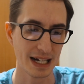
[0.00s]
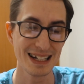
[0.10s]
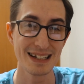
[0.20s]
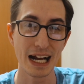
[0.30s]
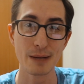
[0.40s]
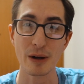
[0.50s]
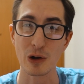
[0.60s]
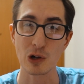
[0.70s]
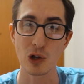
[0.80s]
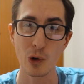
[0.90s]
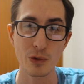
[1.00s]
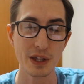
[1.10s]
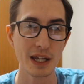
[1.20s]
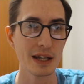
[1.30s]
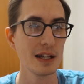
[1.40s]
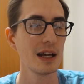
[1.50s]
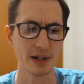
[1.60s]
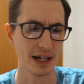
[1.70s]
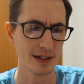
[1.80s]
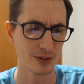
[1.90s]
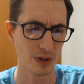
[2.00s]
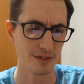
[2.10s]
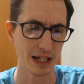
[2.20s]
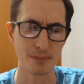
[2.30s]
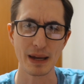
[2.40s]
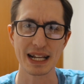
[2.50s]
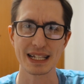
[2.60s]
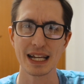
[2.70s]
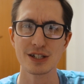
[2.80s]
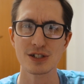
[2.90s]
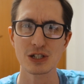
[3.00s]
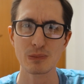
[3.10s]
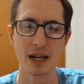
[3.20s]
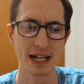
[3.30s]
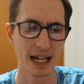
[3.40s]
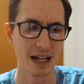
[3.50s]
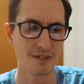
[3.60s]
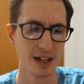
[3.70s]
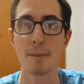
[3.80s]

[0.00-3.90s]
I didn't talk about clothing or any sort of like medications you might have.